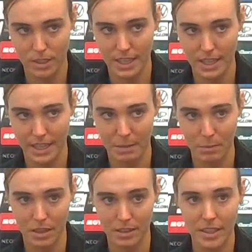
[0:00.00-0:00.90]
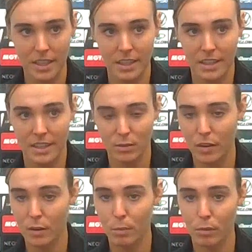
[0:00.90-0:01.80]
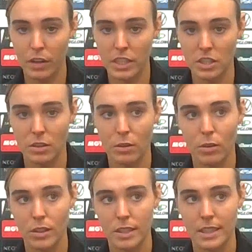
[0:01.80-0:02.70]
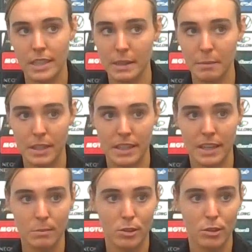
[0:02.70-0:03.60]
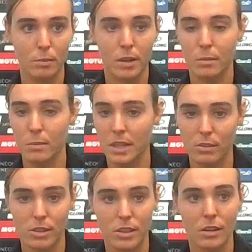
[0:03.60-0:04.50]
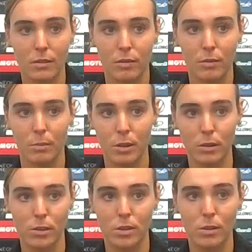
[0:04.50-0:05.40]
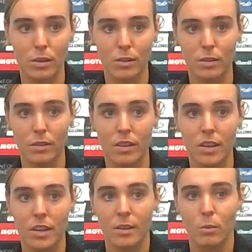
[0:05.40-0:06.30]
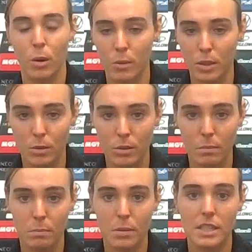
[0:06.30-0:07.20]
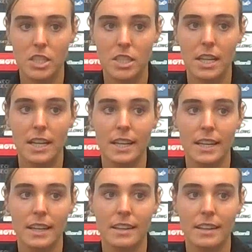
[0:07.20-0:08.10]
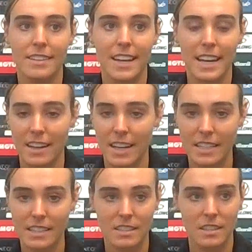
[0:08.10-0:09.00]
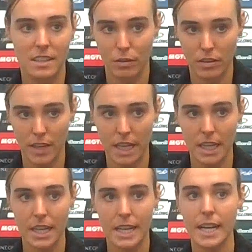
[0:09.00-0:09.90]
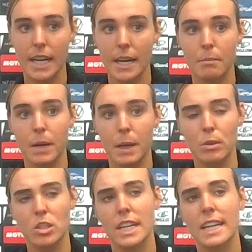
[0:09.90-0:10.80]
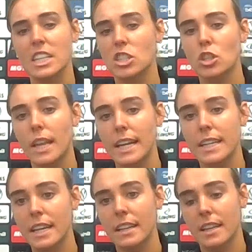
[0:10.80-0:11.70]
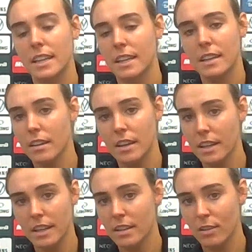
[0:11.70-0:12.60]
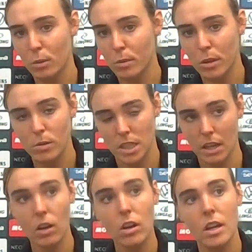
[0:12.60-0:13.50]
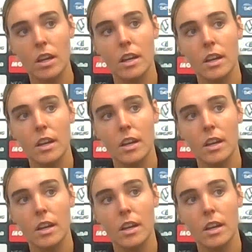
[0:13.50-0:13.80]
the first day I came here, it's very professional. And then I'm talking about the medical stuff, but also on what we do on the pitch and the analysis and everything. I'm not saying it's not like that in the WSL,